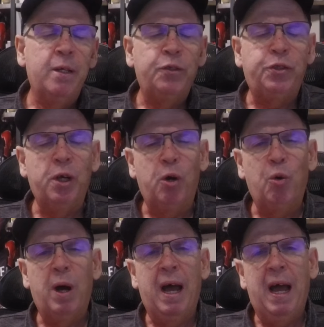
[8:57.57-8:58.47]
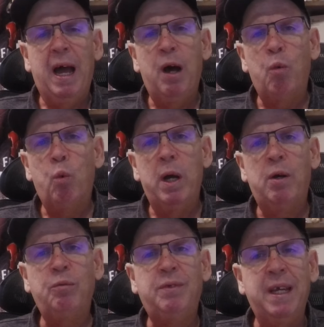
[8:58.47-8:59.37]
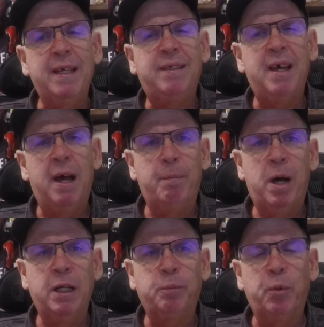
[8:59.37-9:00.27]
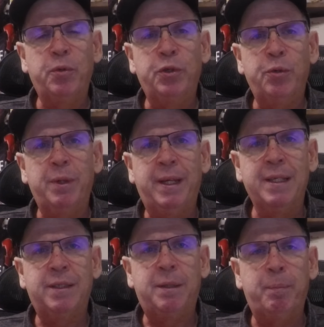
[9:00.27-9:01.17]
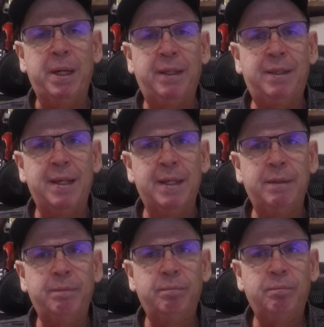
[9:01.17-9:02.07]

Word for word: So, how well did Tom Osborne do against the Big Ten?